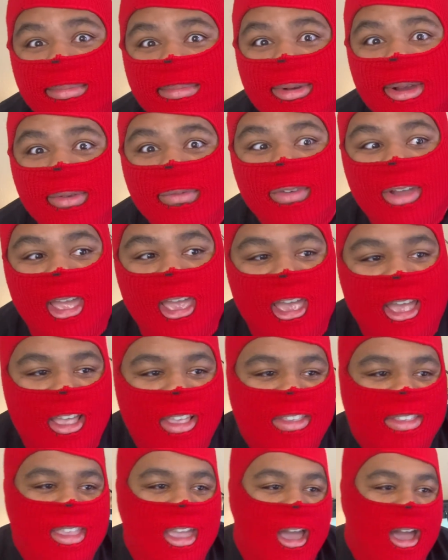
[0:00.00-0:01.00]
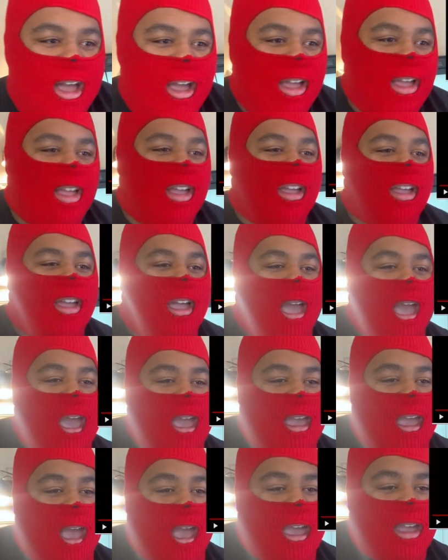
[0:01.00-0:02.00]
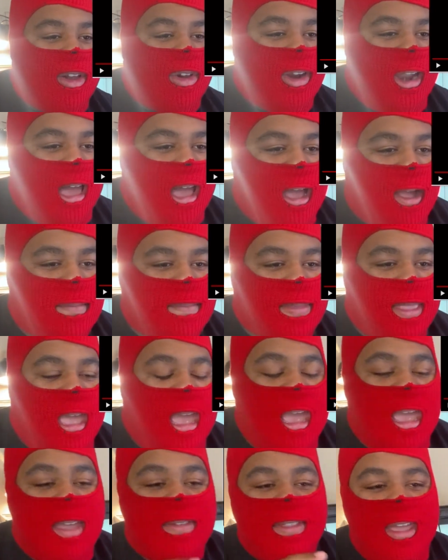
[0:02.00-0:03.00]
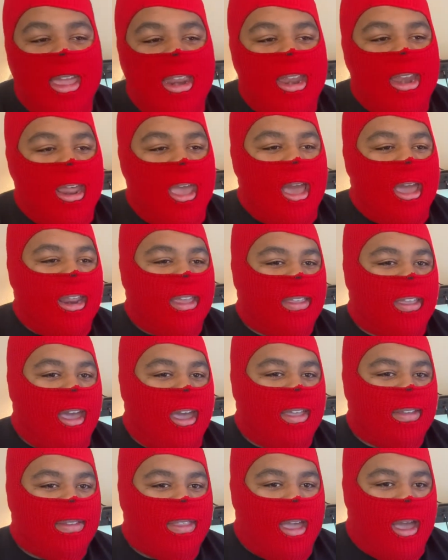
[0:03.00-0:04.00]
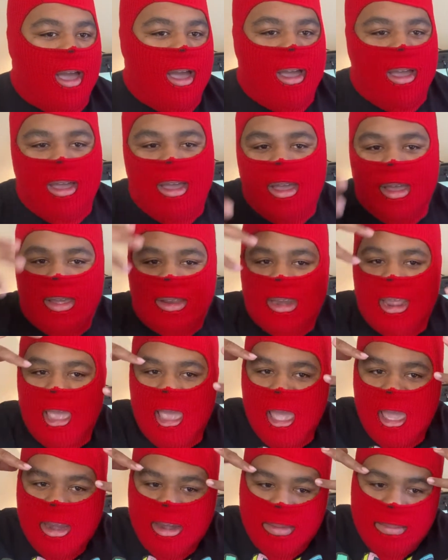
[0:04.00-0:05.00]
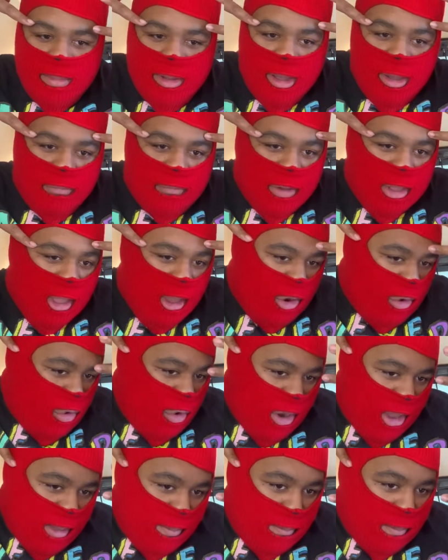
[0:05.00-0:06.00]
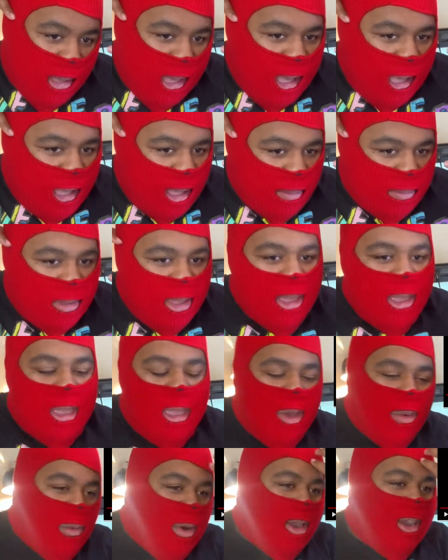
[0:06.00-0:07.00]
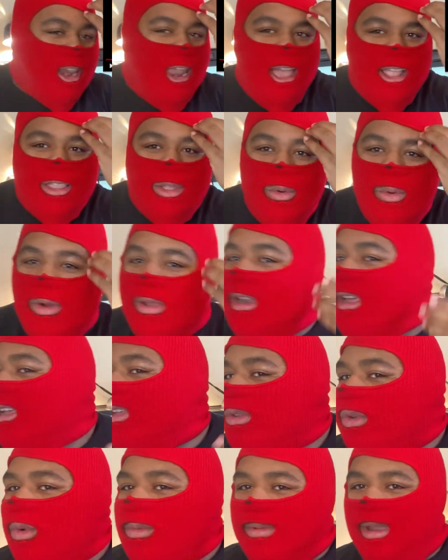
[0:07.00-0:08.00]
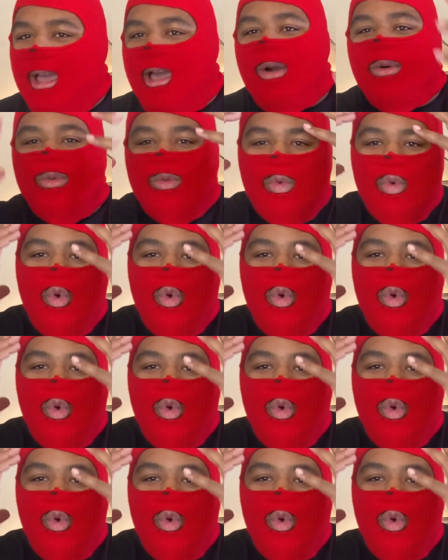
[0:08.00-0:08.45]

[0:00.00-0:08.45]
the motherfucking hairstyle. Hey, I ain't gonna lie. And if they didn't have this hairstyle, they had the motherfucking crooked bob. It wasn't like the one that Soup now was